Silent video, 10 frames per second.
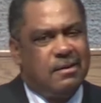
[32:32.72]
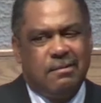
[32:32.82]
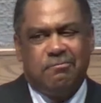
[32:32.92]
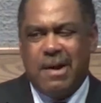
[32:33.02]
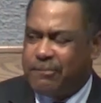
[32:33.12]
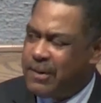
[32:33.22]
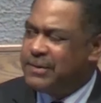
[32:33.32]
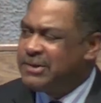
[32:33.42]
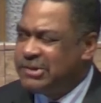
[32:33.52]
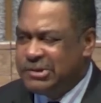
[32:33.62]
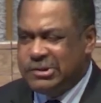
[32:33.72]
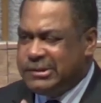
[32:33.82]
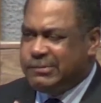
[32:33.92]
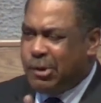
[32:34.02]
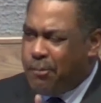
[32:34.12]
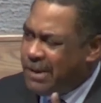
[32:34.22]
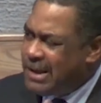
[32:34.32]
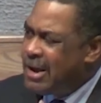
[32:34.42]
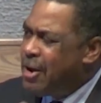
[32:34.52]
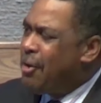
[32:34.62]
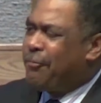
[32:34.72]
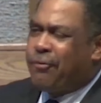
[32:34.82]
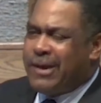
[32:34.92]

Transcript: my brothers and sisters, don't be afraid